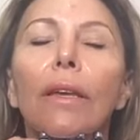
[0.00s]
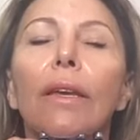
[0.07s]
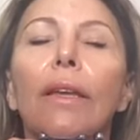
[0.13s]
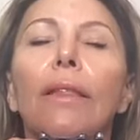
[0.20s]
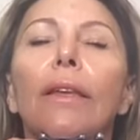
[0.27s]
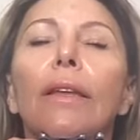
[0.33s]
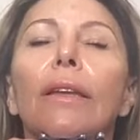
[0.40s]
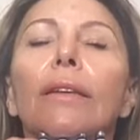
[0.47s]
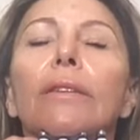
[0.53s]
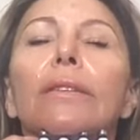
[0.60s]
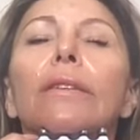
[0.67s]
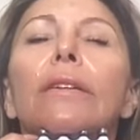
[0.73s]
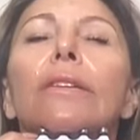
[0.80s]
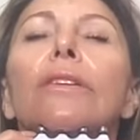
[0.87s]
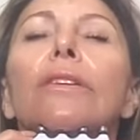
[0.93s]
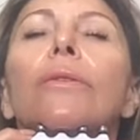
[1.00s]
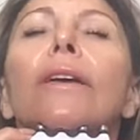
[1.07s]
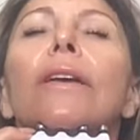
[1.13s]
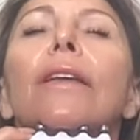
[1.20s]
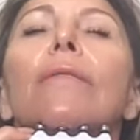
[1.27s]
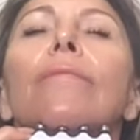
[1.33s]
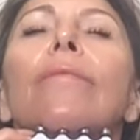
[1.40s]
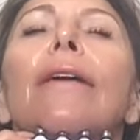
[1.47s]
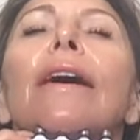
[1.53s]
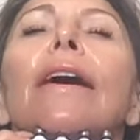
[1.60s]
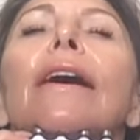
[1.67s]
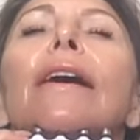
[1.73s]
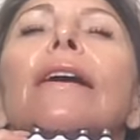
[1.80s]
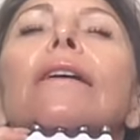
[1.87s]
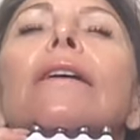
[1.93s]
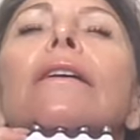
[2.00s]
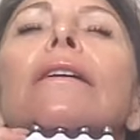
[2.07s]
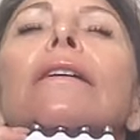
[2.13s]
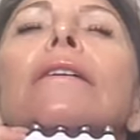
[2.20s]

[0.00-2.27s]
and then extenuating back.